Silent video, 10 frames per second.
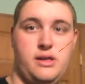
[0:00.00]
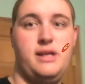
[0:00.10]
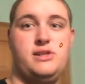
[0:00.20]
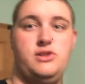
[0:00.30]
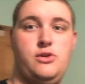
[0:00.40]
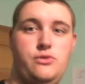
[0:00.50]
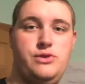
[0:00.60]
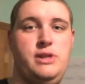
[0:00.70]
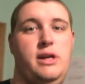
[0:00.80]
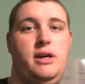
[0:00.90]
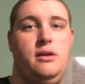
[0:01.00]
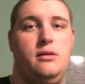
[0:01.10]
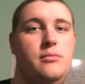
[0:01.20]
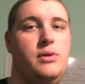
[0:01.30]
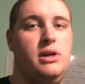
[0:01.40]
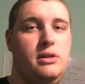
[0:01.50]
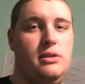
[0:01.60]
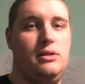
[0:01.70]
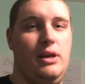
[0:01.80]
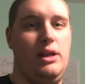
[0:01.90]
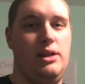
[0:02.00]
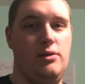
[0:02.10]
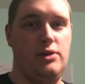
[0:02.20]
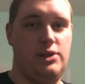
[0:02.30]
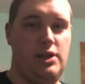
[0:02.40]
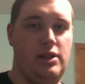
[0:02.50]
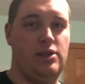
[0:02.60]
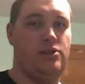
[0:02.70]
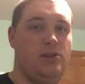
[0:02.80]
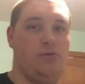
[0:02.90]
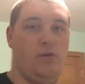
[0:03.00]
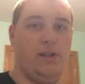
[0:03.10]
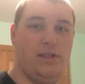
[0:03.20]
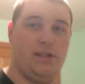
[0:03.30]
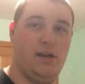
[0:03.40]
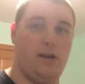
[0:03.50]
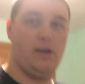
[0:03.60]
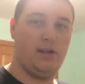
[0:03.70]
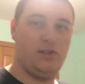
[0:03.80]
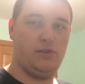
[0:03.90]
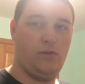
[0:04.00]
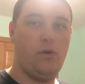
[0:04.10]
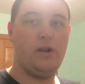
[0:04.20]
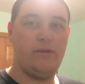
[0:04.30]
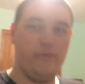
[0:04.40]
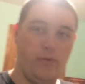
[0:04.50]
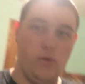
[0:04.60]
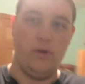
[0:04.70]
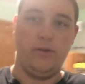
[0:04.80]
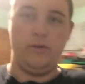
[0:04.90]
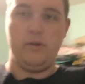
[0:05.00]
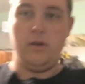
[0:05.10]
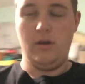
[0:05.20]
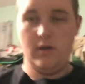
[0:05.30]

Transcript: today is Tuesday, but the day that you are seeing this is Wednesday, August 24th,